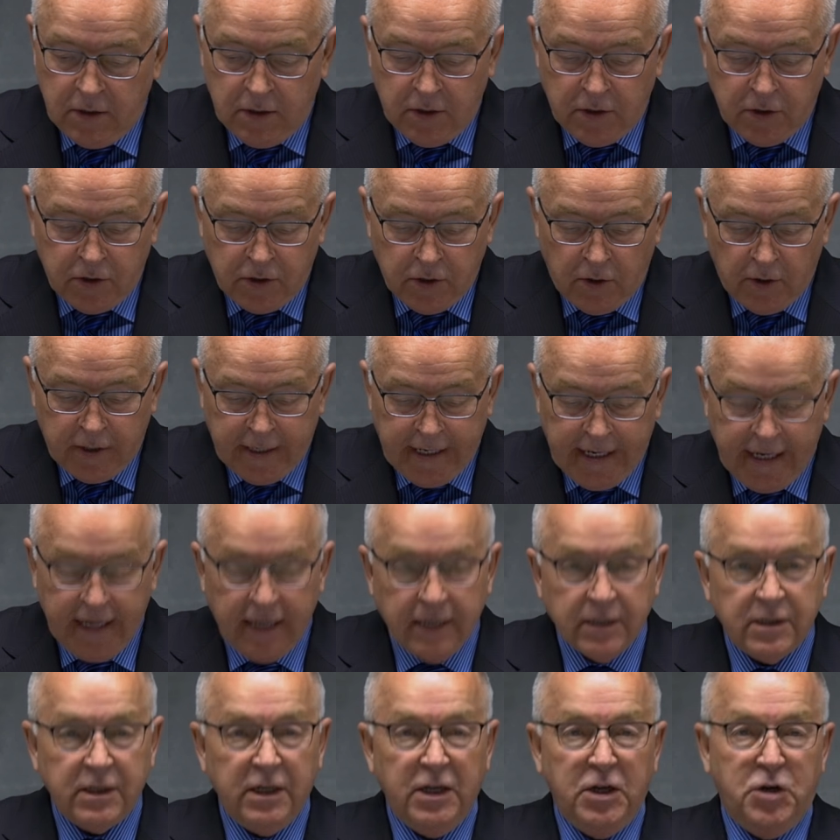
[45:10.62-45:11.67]
shall
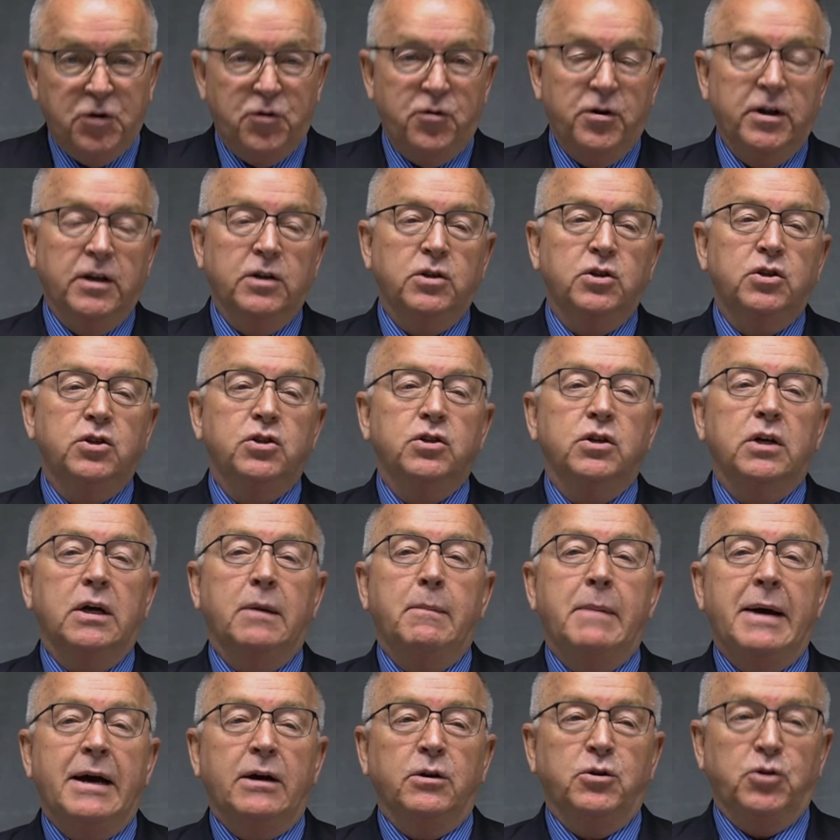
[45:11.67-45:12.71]
cast a trench
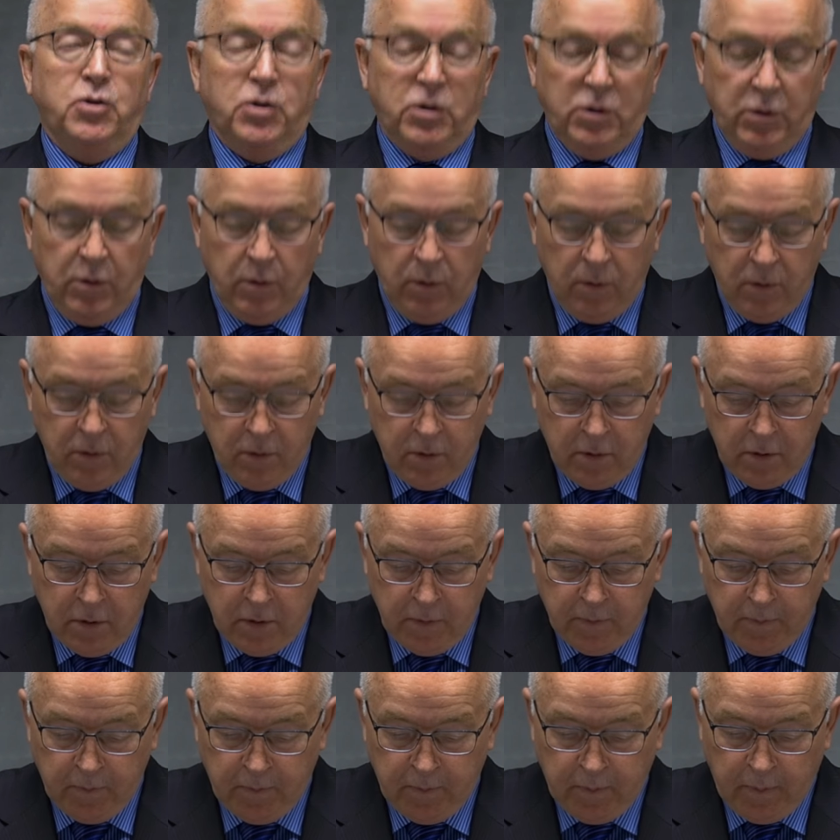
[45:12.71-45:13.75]
about you
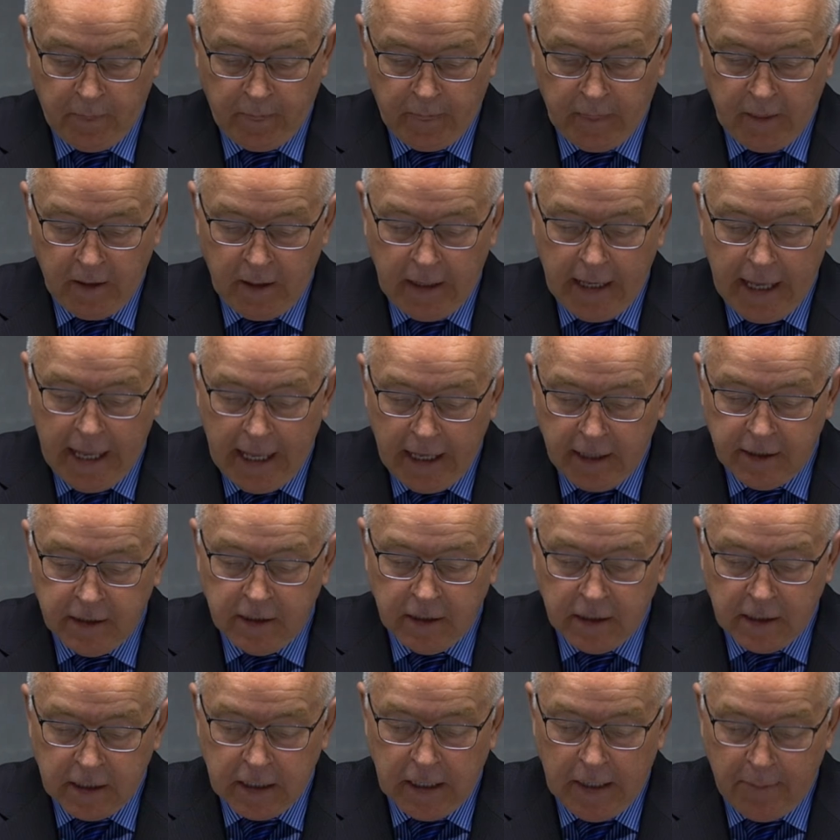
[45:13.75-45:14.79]
and
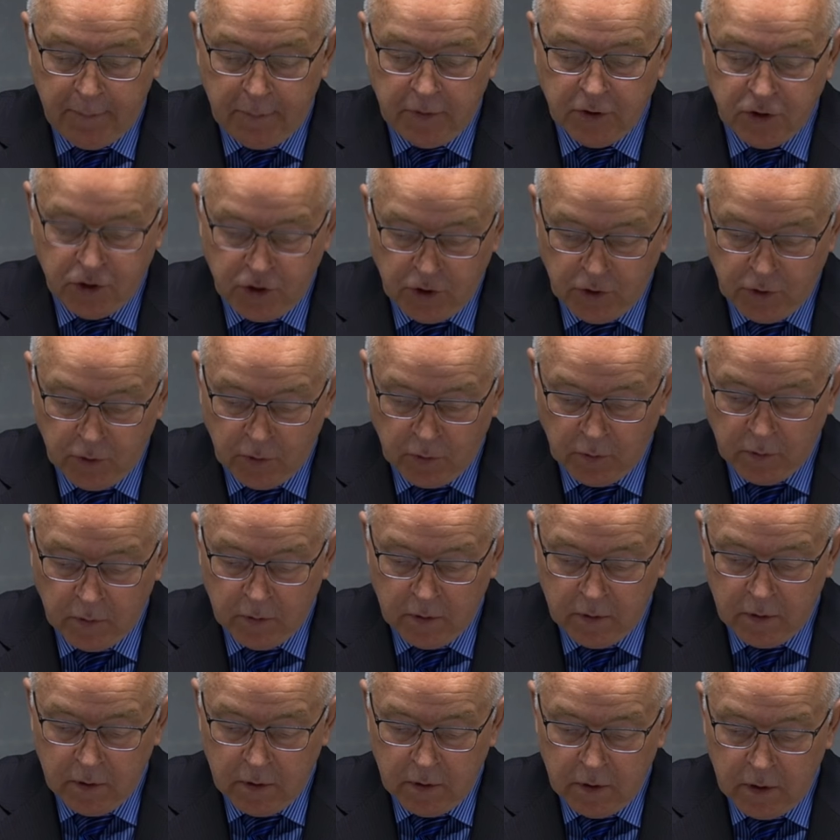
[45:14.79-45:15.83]
encompass you
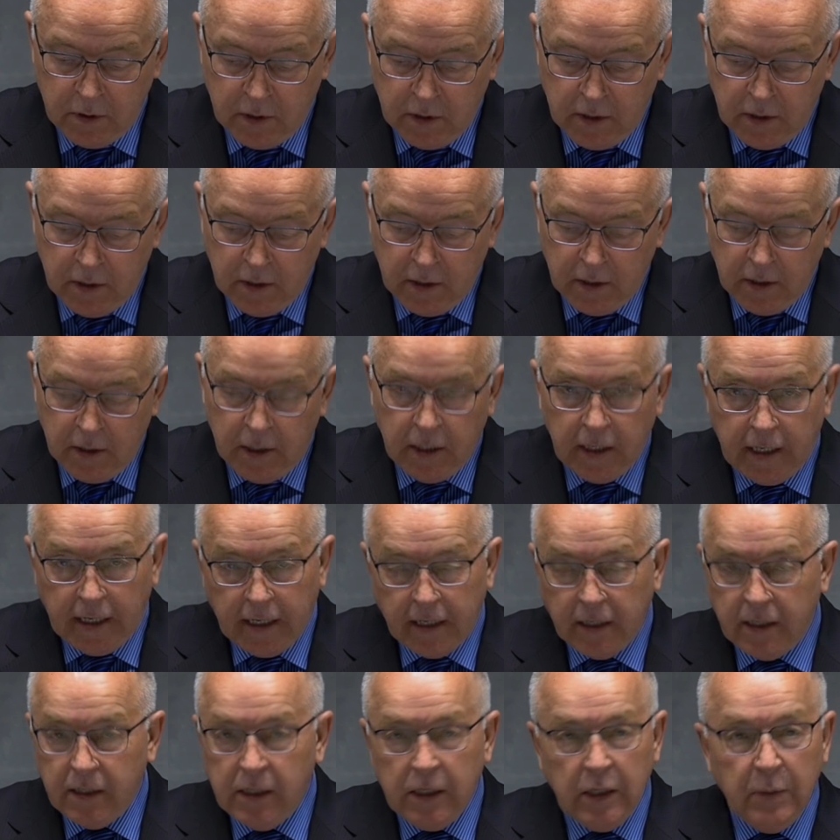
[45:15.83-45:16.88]

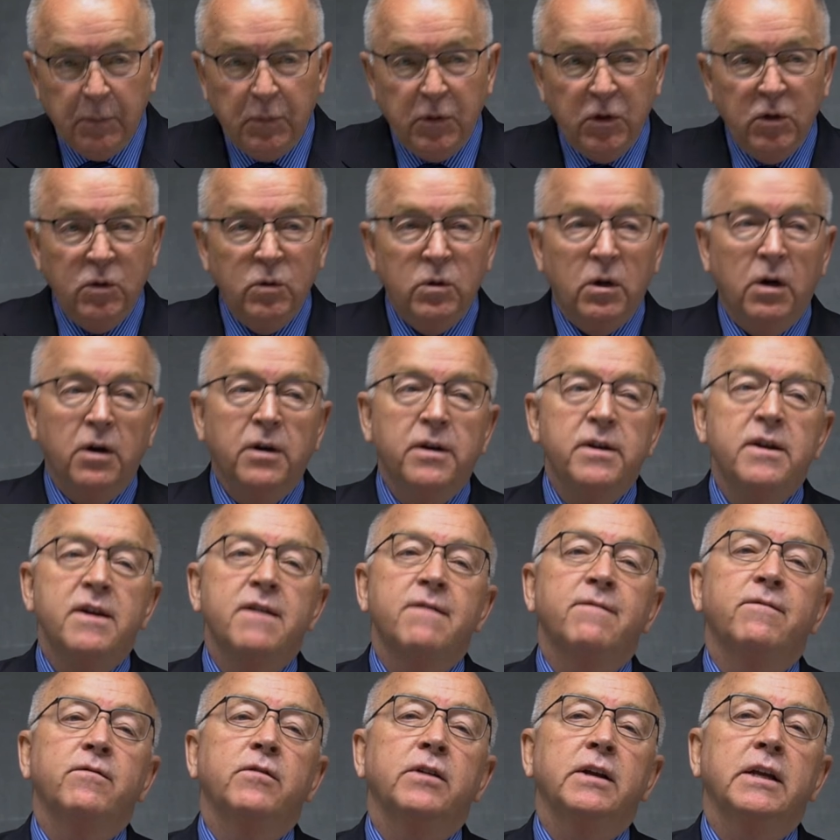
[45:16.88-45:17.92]
and keep you on
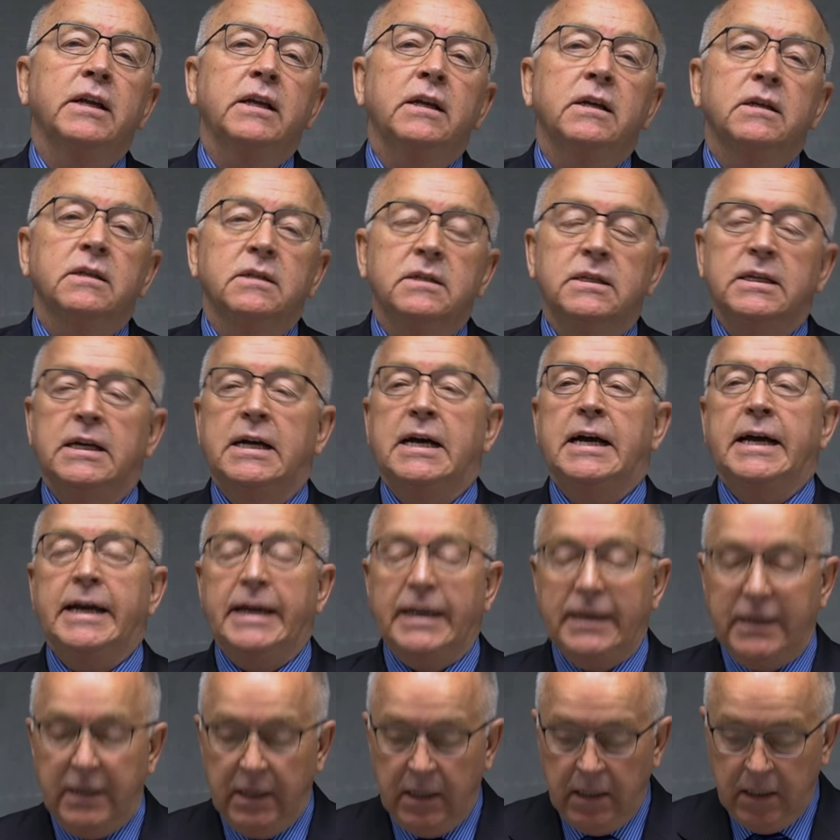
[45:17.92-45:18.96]
every
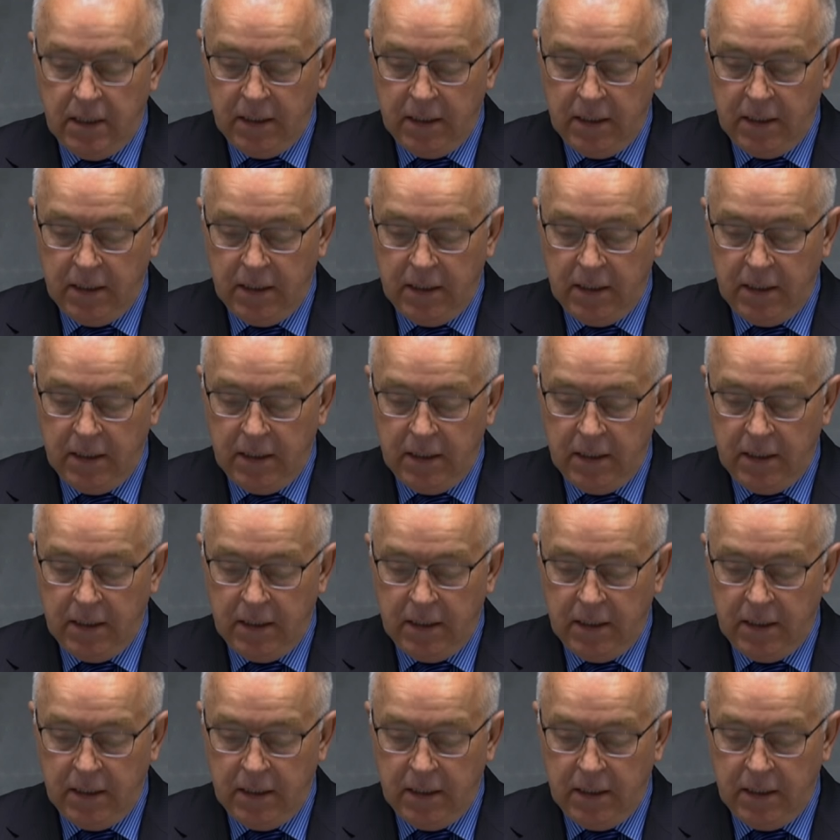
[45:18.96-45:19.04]
side,